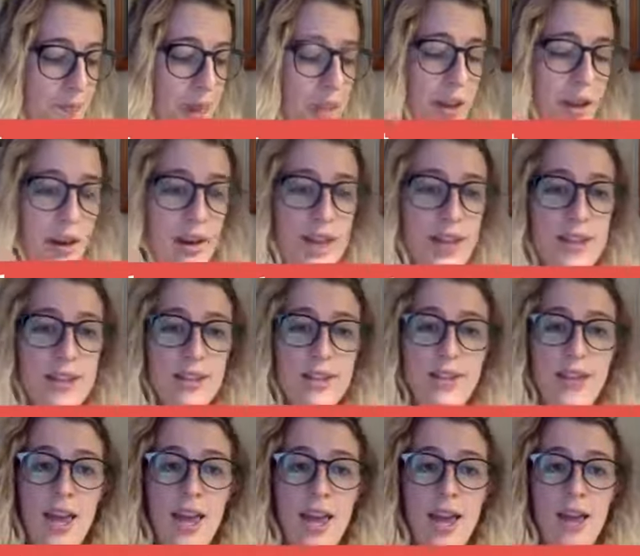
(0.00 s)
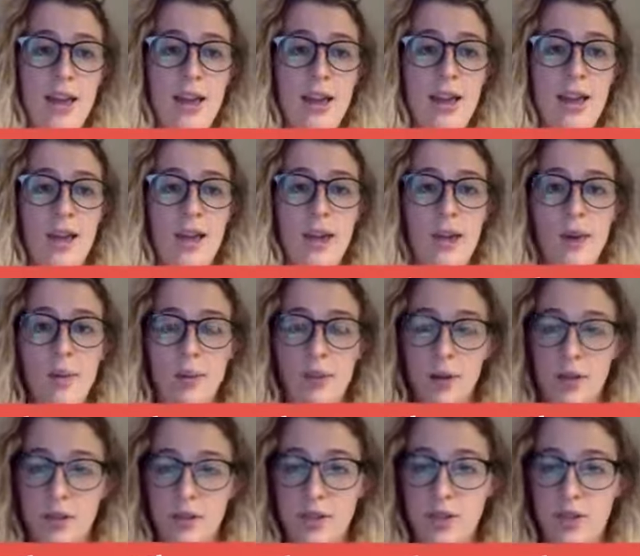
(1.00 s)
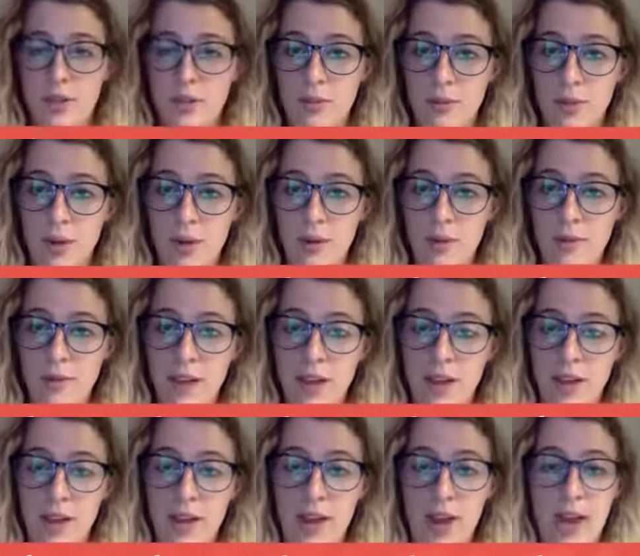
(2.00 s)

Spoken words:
There is a personal profile